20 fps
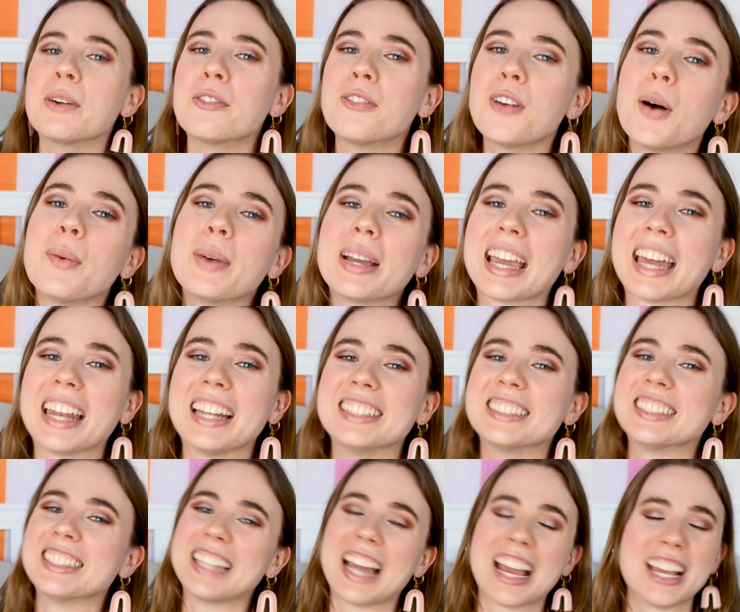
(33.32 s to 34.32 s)
Before we get
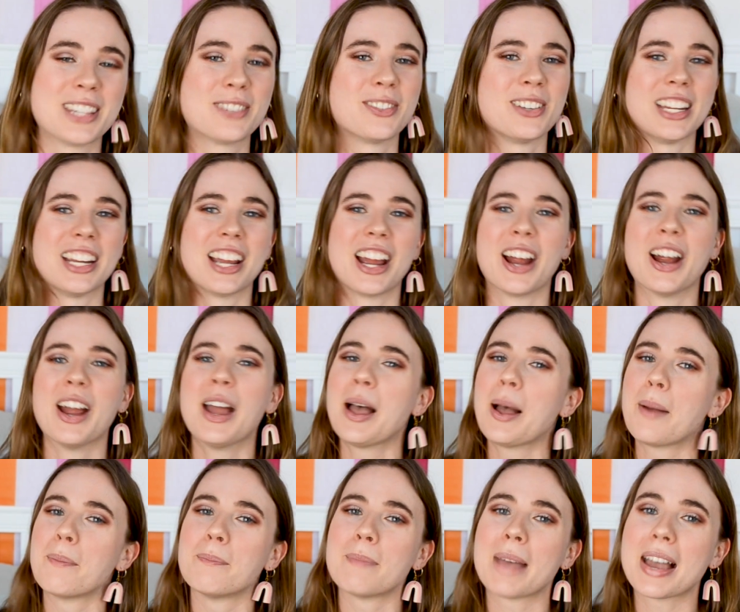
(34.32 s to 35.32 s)
into today's video,
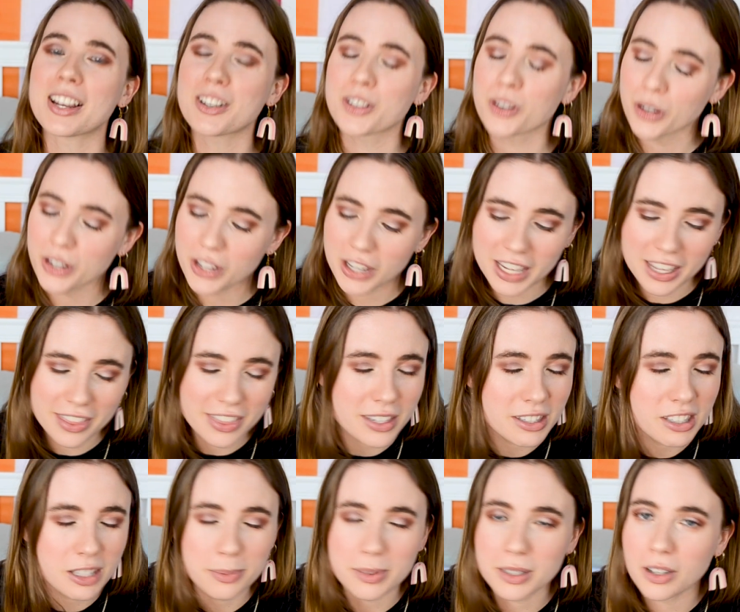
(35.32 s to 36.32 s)
make sure you hit the
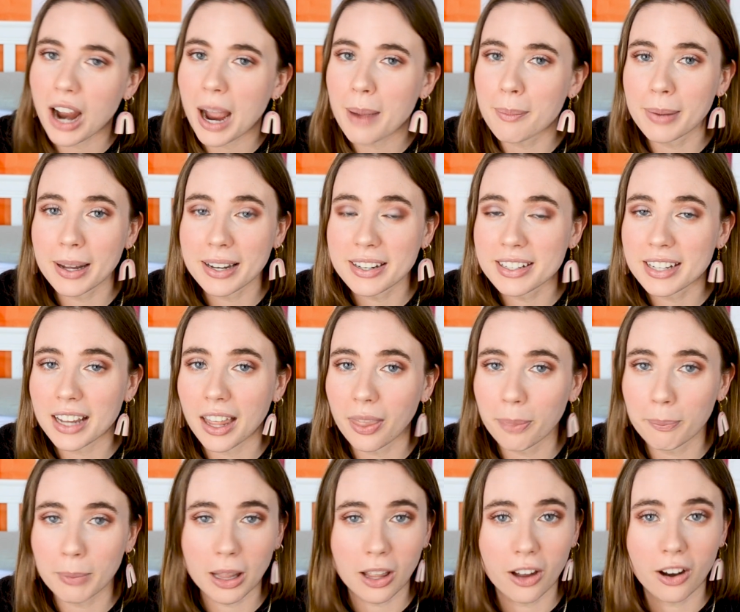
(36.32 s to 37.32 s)
subscribe button
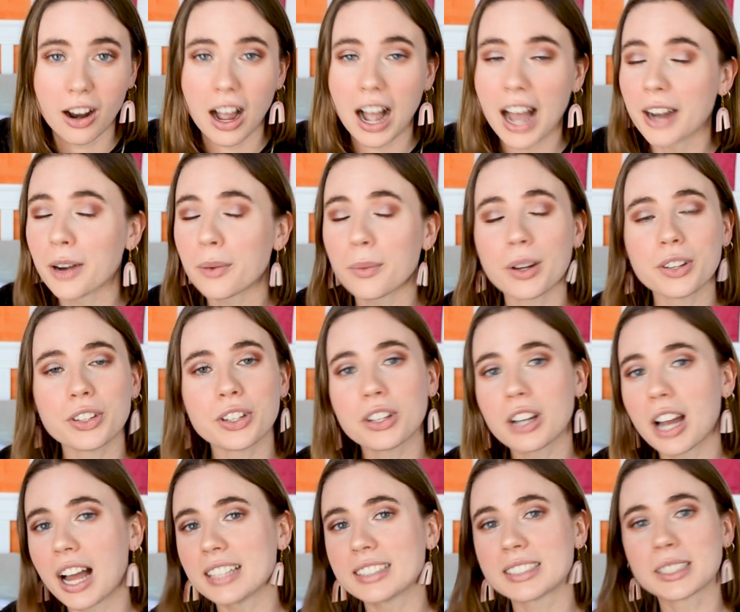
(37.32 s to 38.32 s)
down below. I don't want you
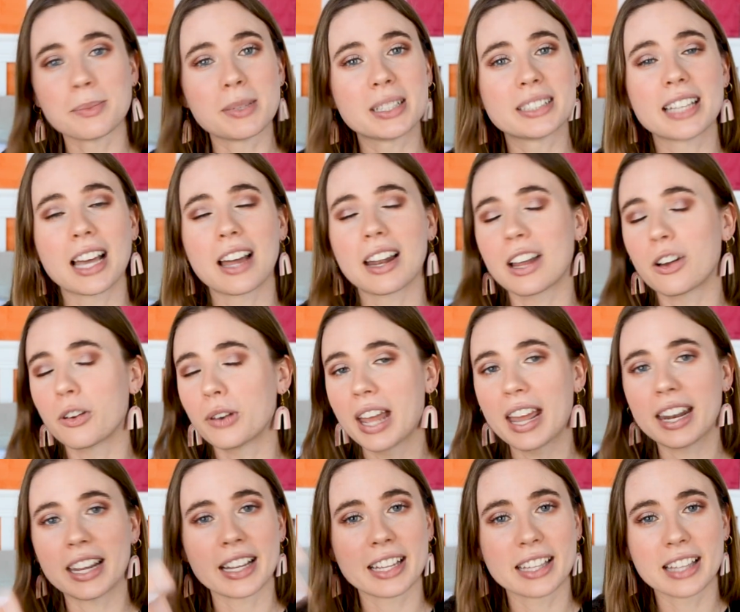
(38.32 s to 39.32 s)
guys to miss out on
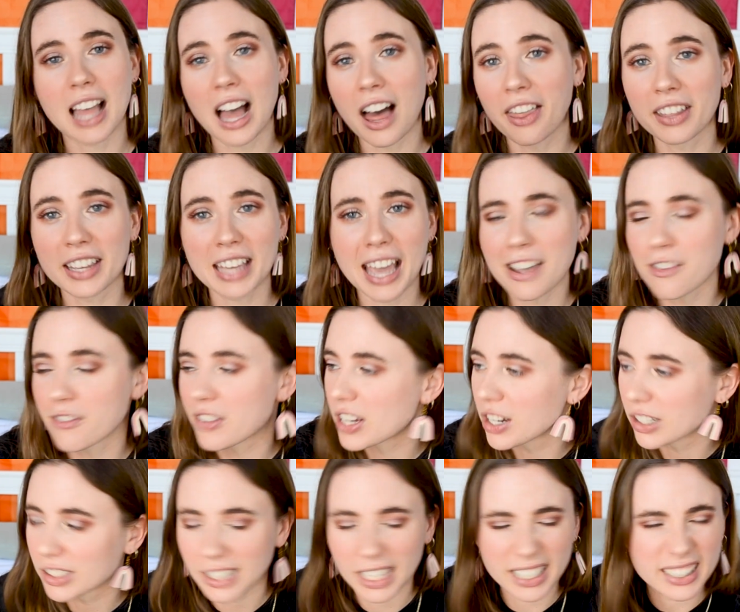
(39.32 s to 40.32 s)
any other gay
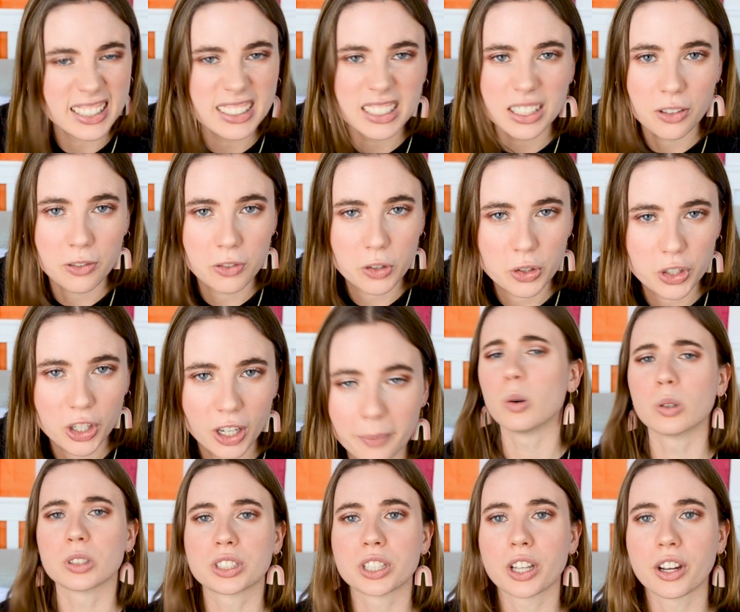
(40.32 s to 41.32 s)
videos like this in the future.
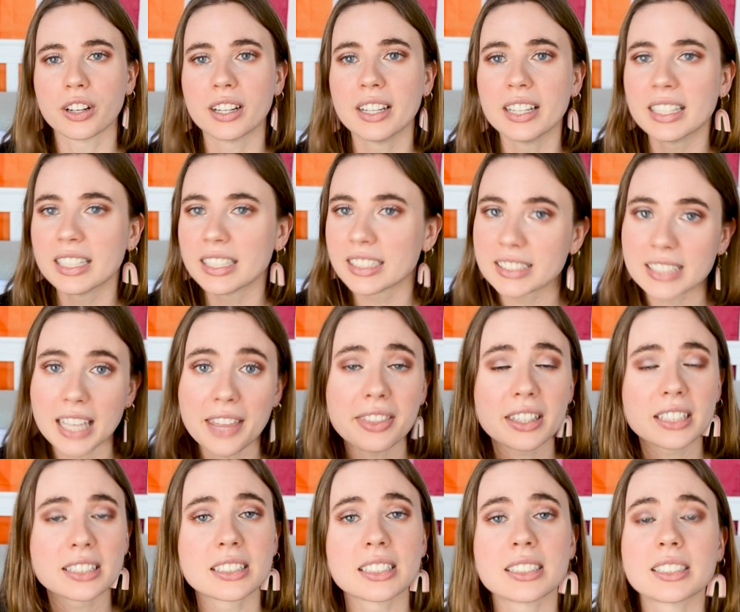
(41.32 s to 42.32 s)
Also, send
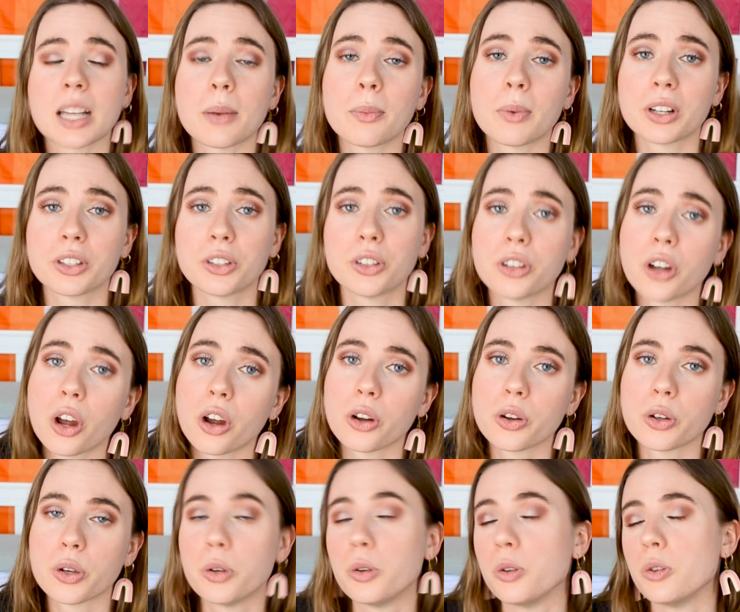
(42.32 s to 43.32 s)
this to someone you
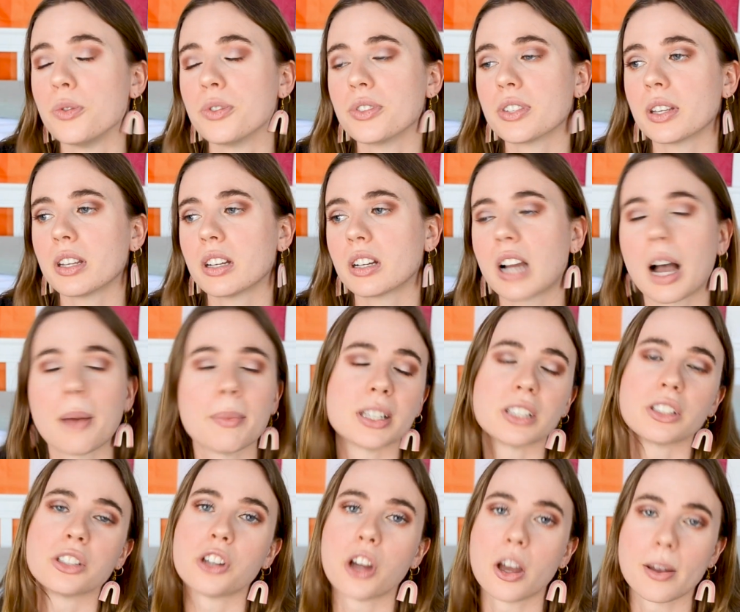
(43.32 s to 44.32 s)
know who's coming
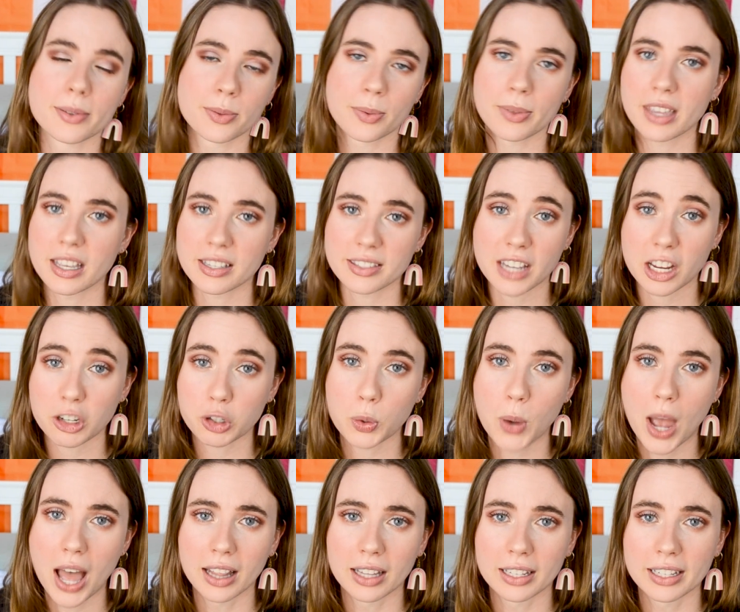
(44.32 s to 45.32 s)
to terms with their
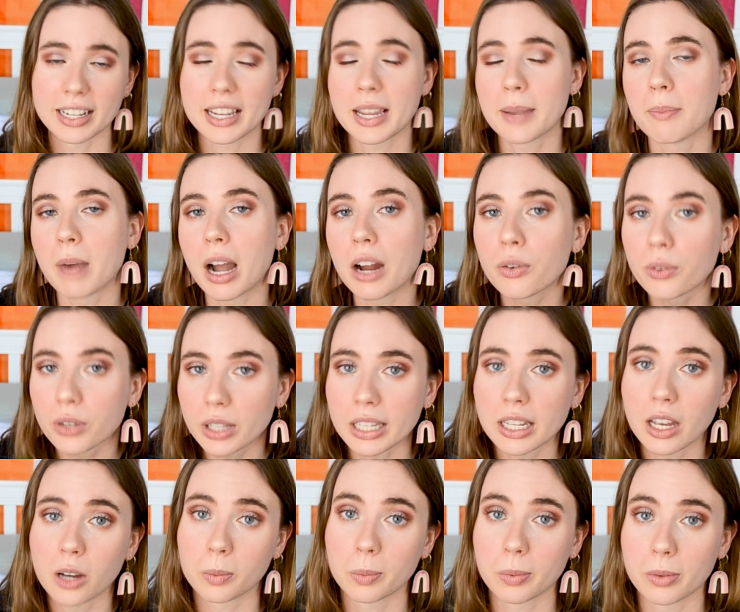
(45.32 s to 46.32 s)
sexuality. It might really
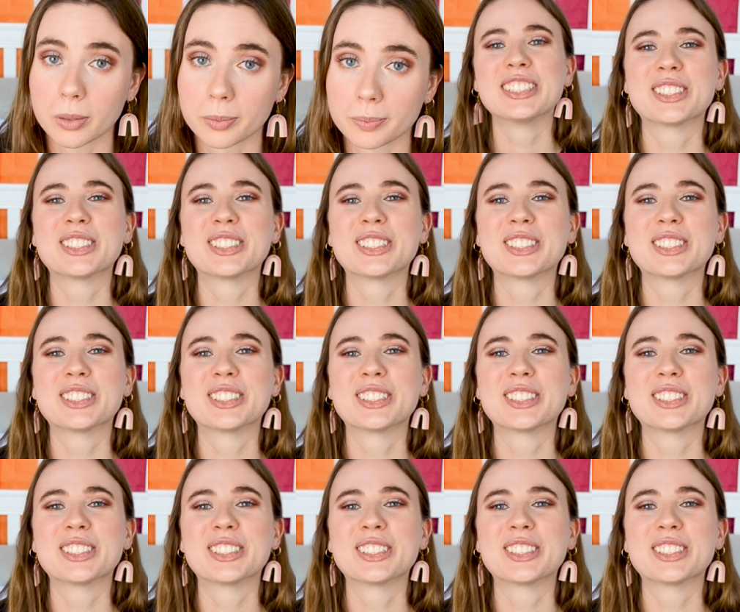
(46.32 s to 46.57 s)
help them.